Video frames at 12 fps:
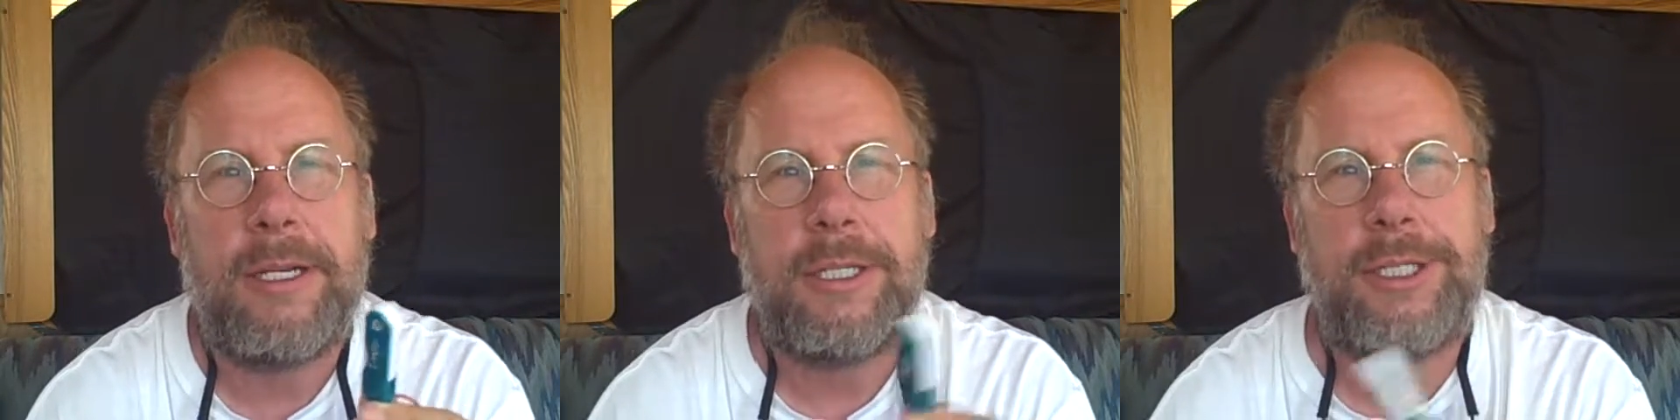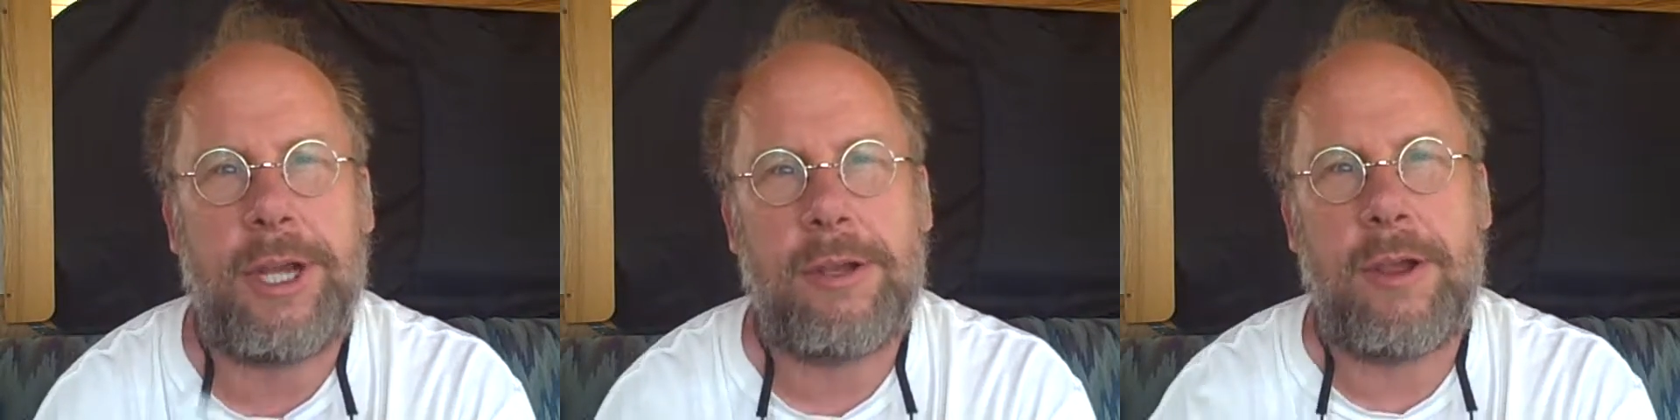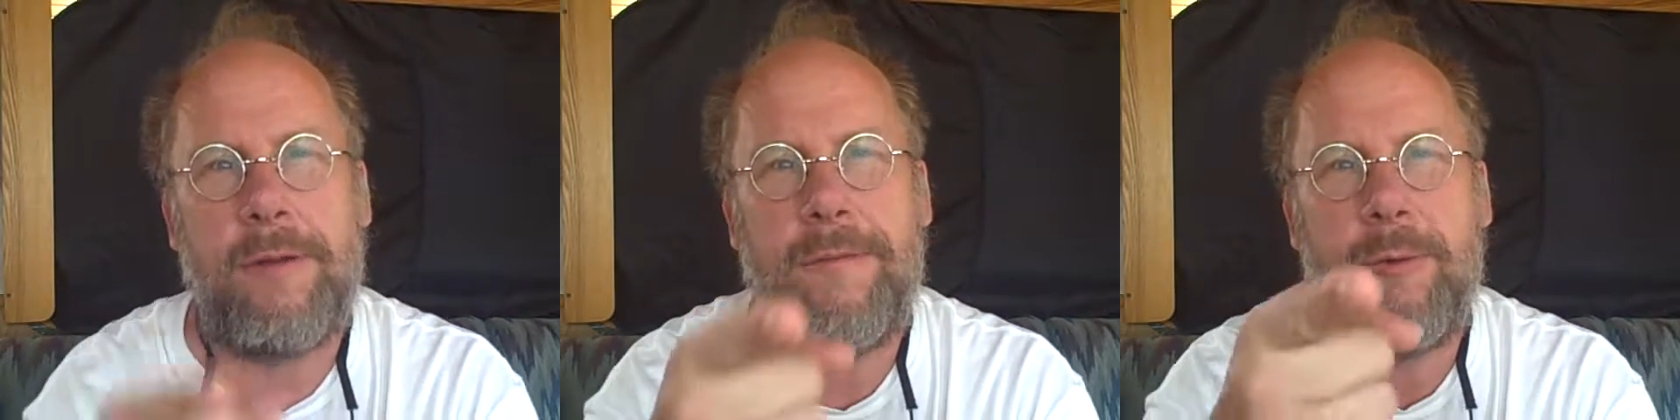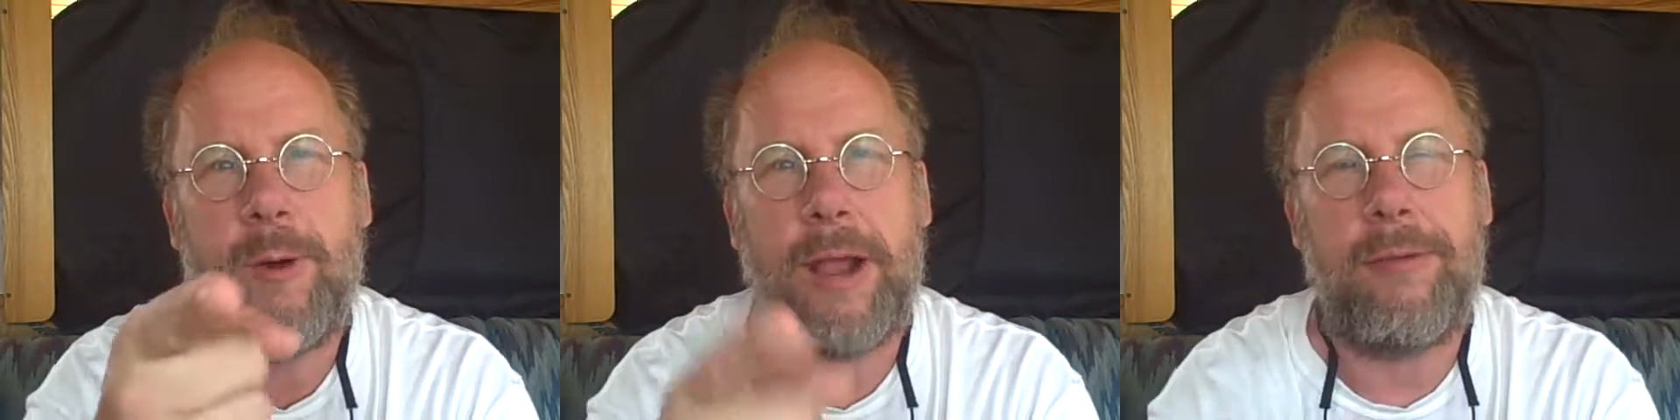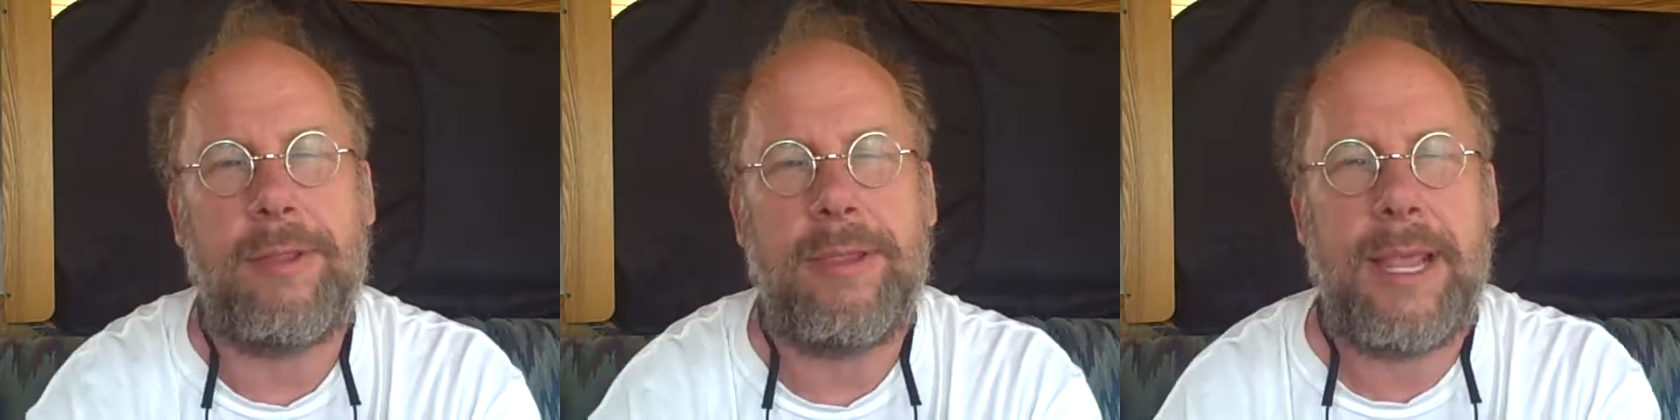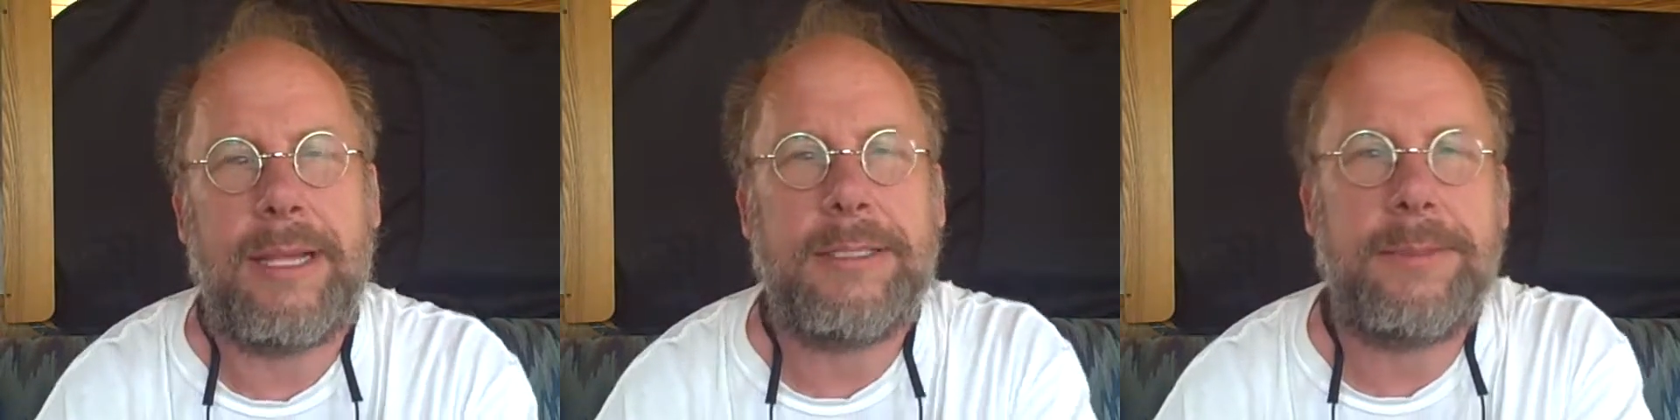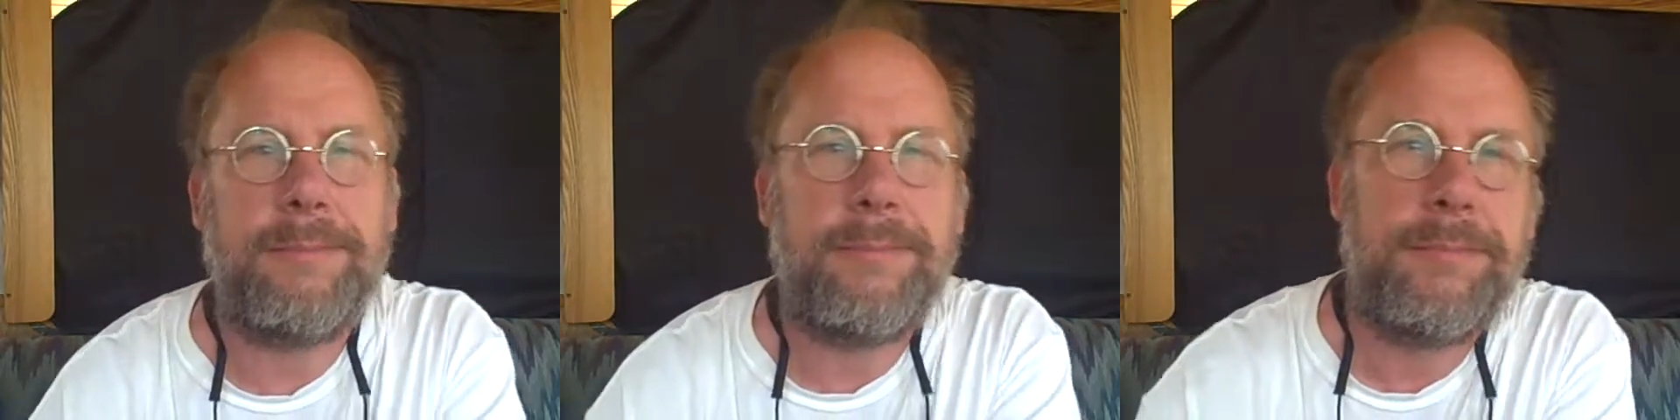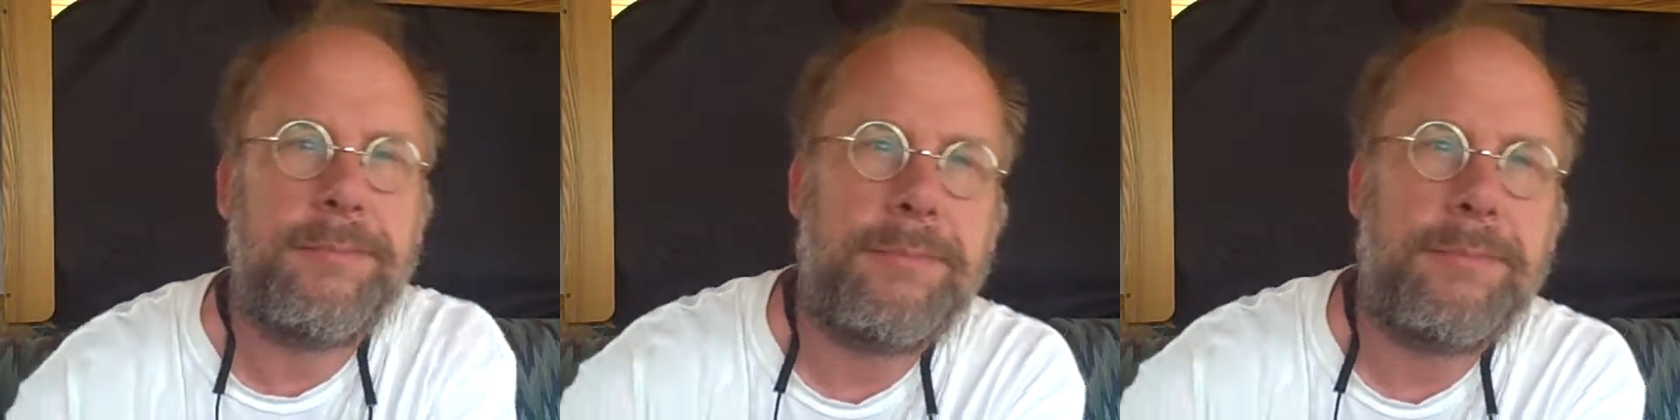Shulka04 out. Thanks.